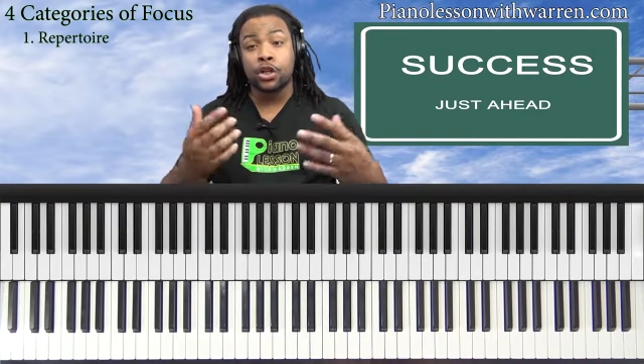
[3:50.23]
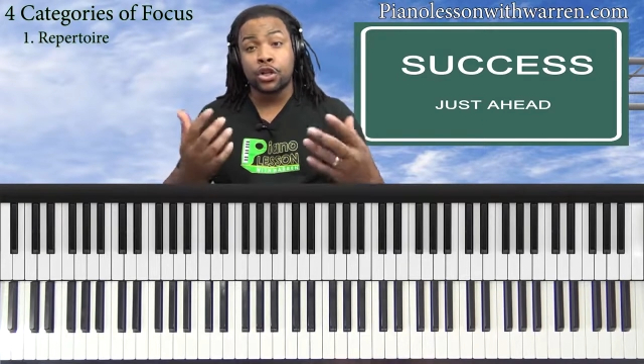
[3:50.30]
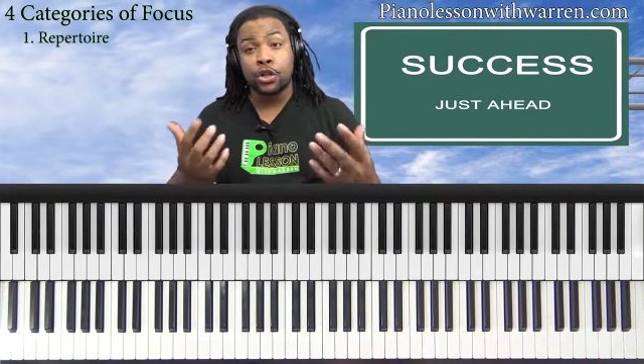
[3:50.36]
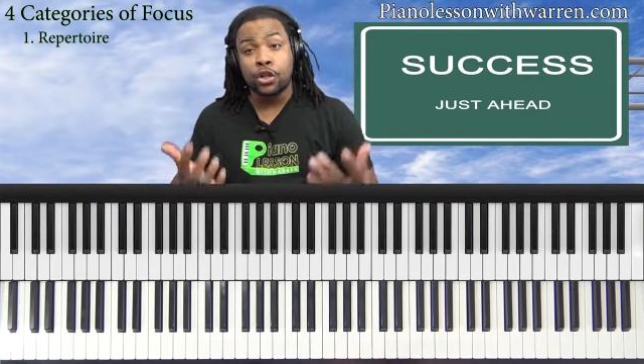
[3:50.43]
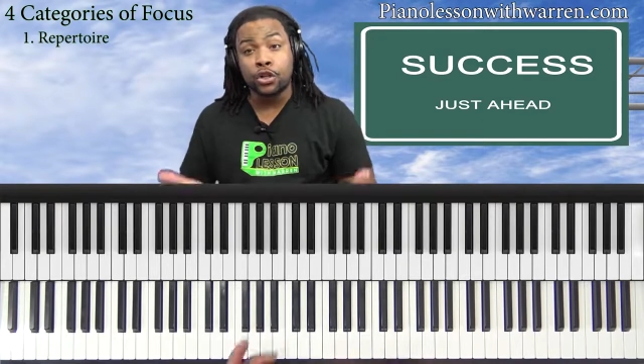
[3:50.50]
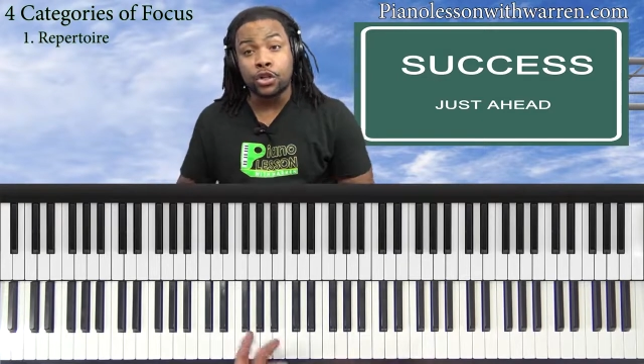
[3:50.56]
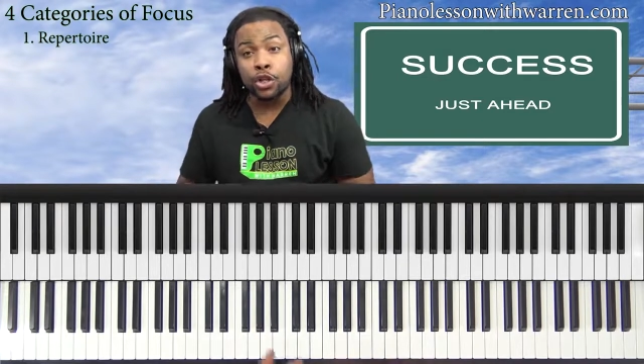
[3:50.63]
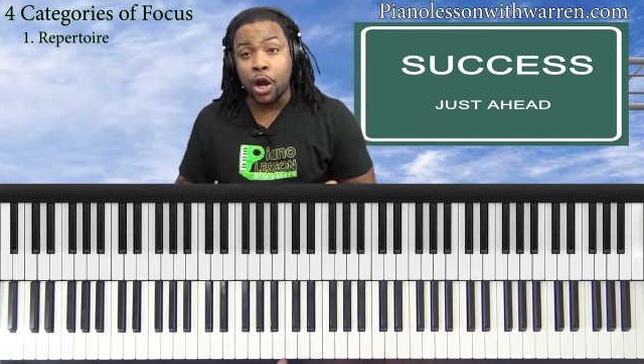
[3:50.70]

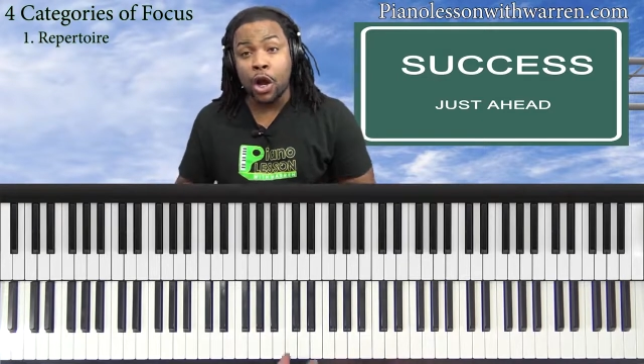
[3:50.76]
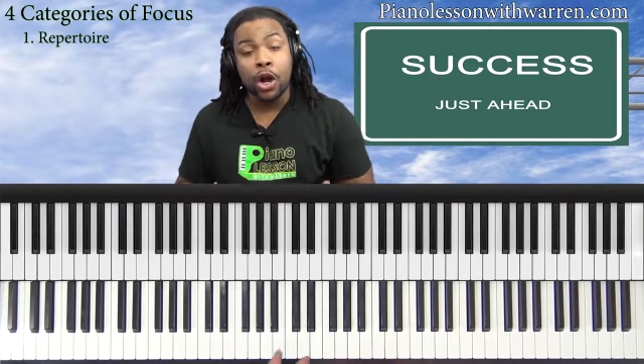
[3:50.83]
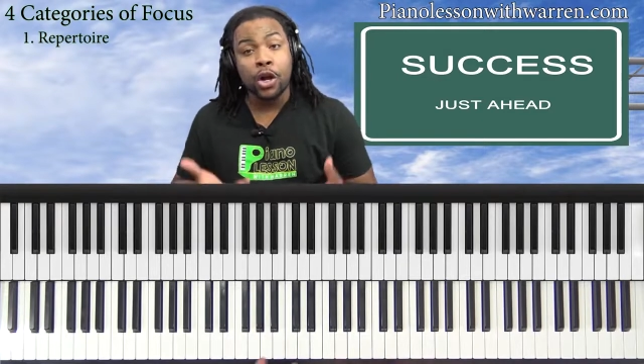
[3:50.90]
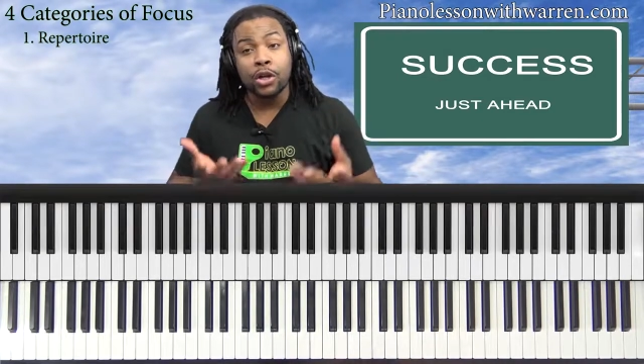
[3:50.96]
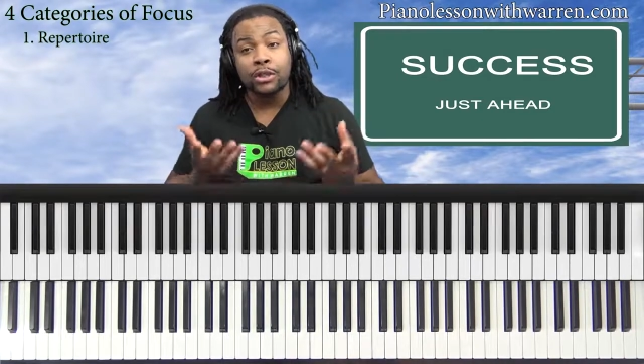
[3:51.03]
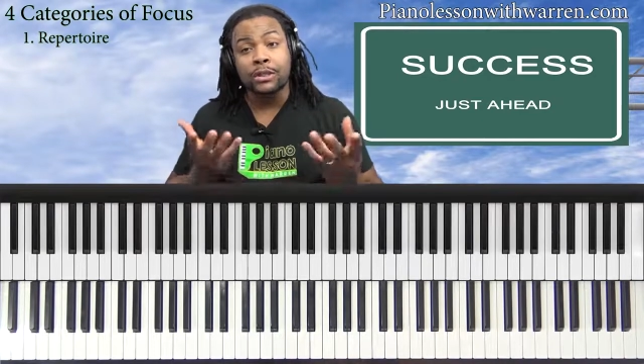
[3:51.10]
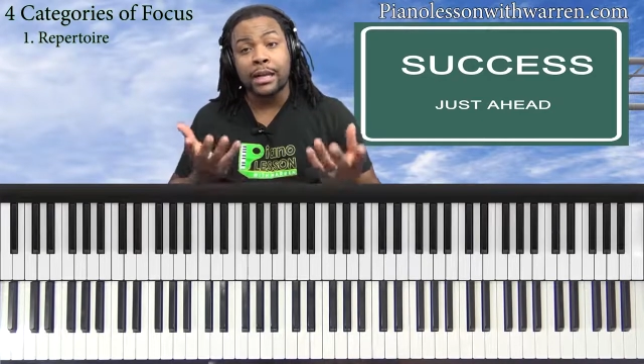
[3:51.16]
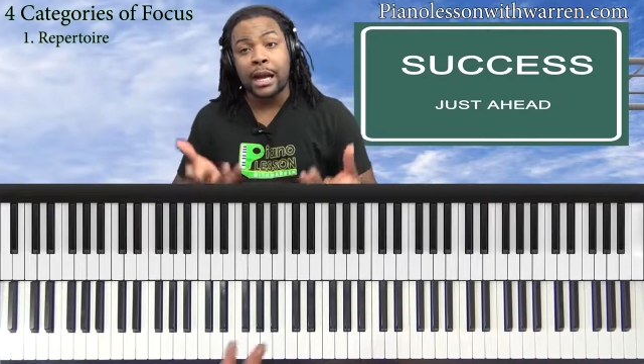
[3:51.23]
the
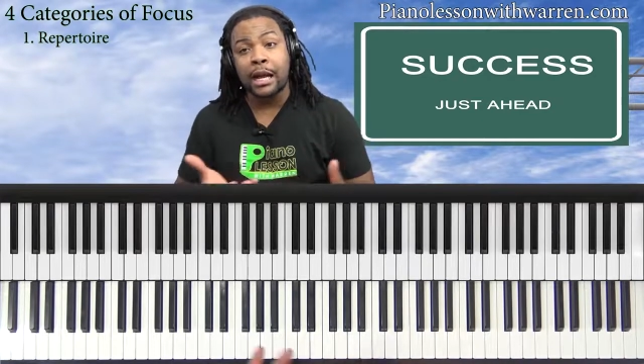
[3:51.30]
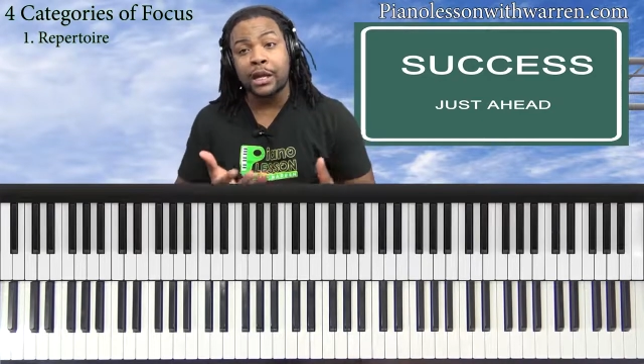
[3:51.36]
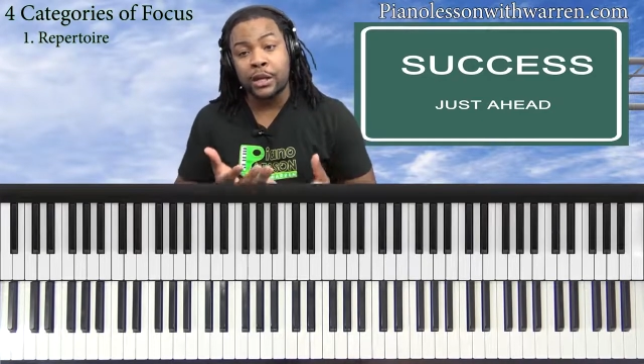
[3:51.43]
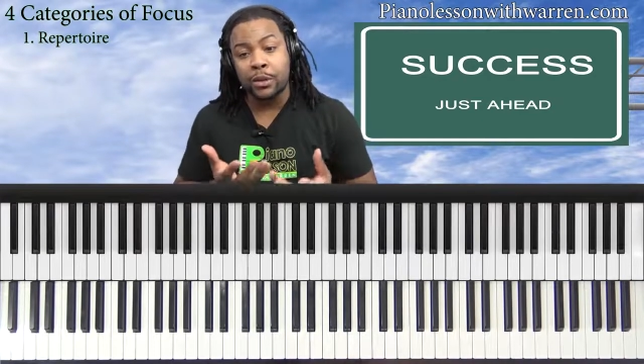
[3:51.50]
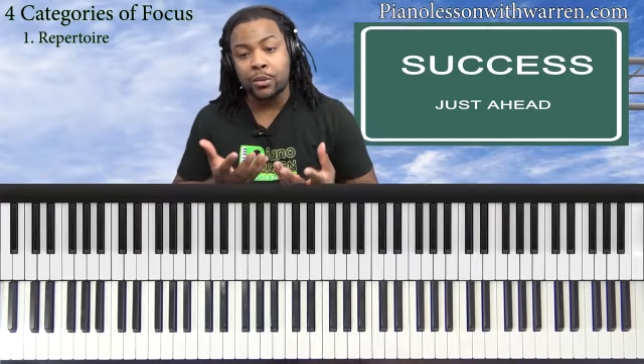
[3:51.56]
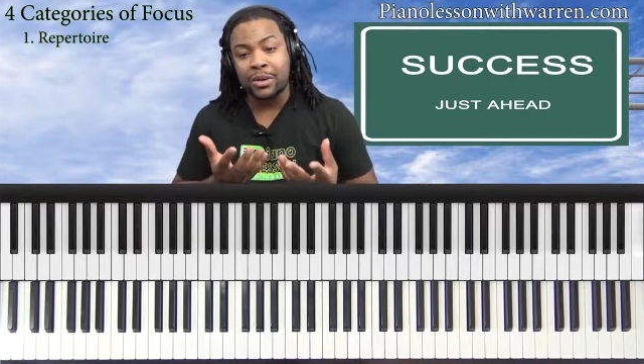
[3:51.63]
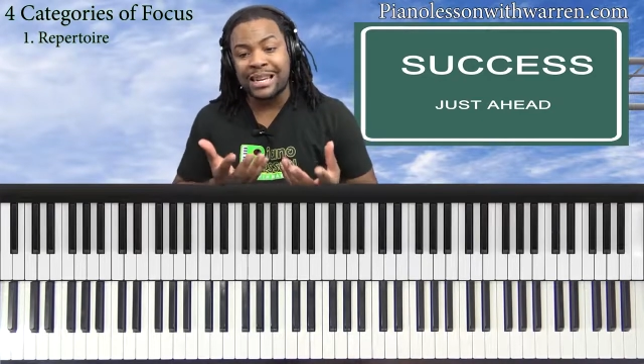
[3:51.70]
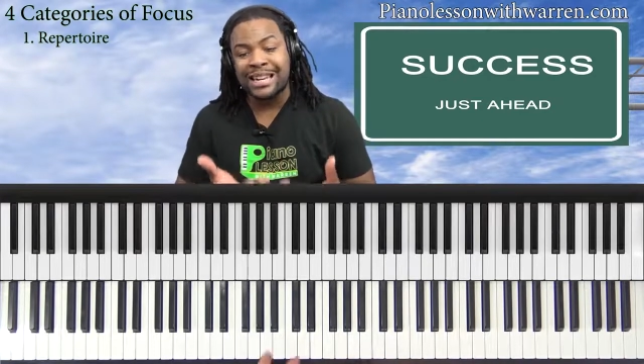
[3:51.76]
songs that
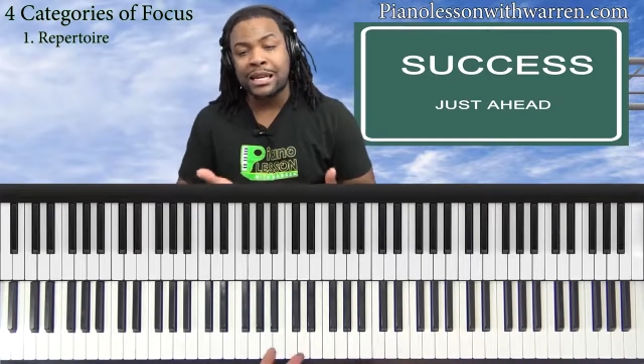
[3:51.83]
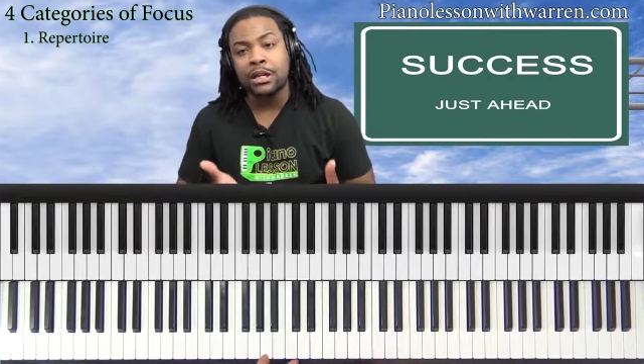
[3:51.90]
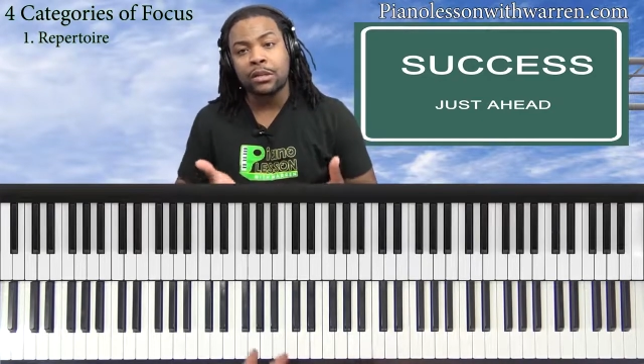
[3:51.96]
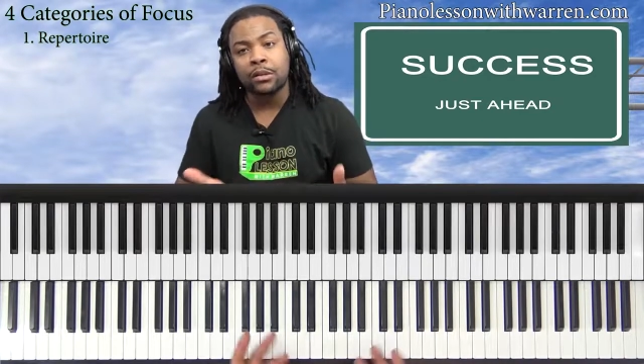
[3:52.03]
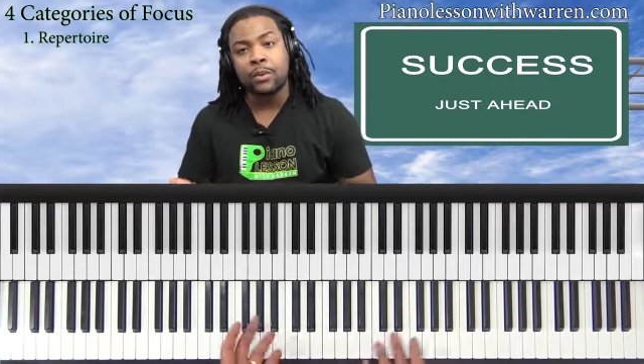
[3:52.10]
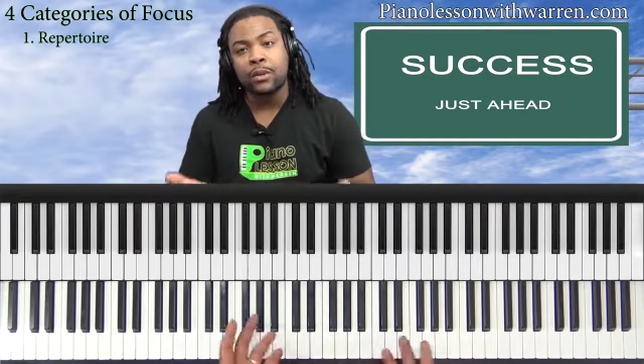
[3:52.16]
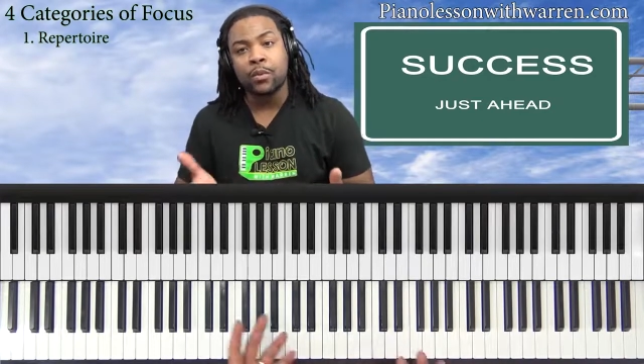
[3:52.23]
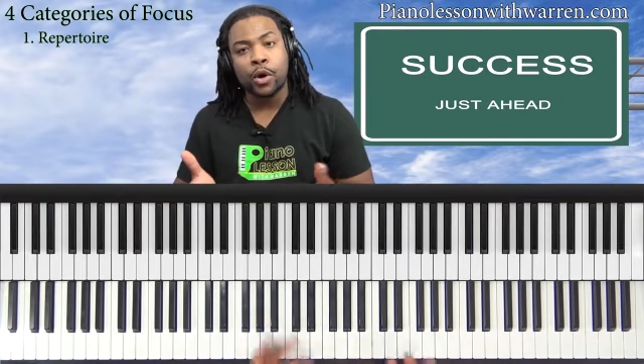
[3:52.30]
you need
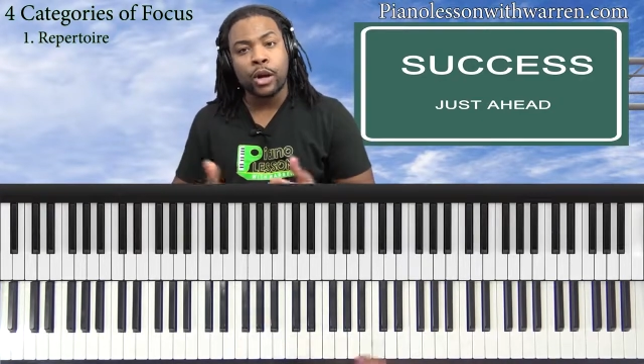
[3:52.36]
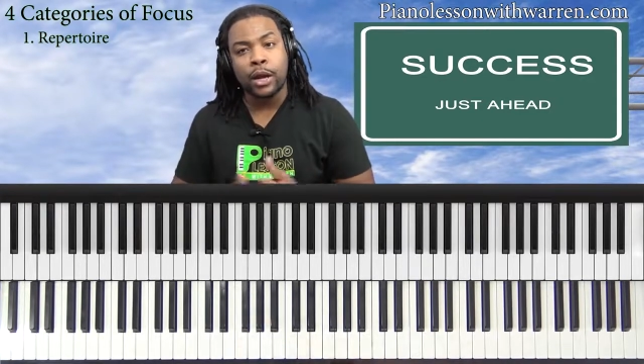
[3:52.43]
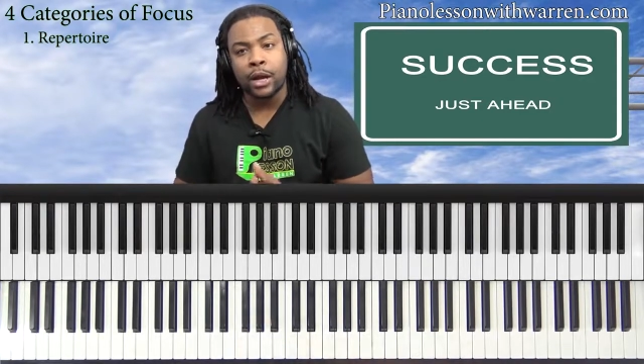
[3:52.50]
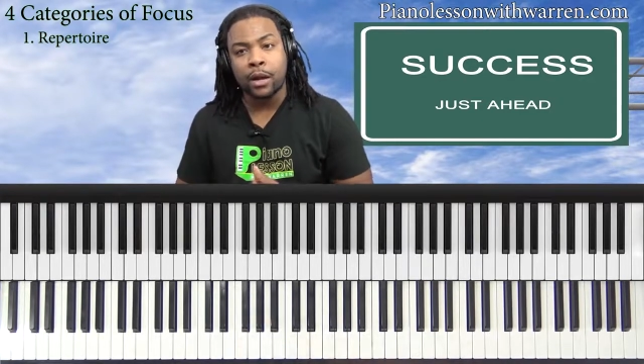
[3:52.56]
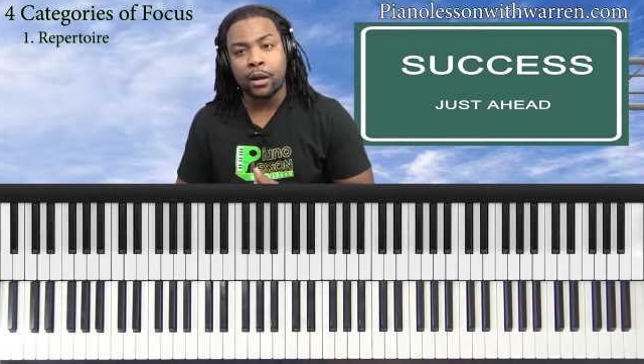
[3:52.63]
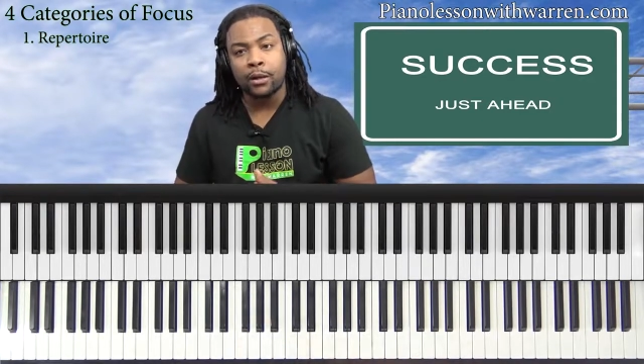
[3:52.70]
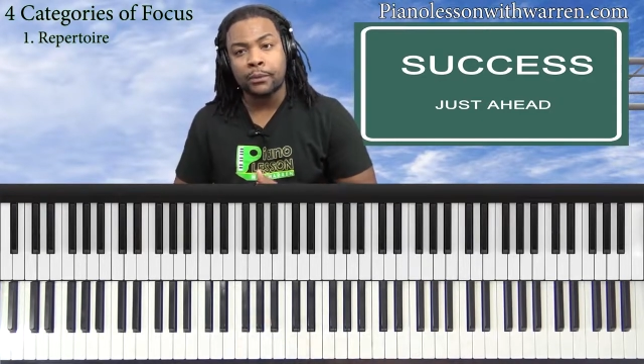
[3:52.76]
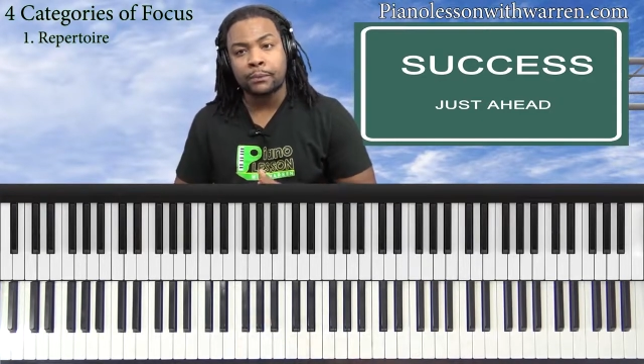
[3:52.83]
to be working
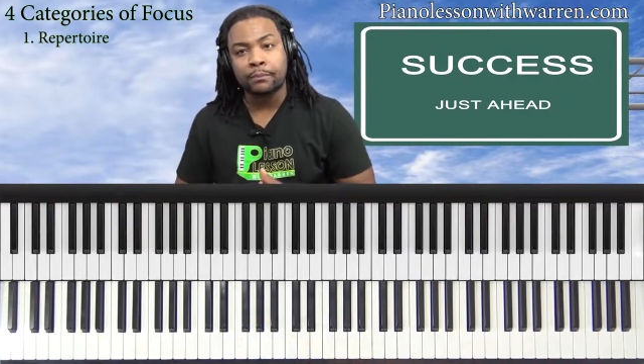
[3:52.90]
on.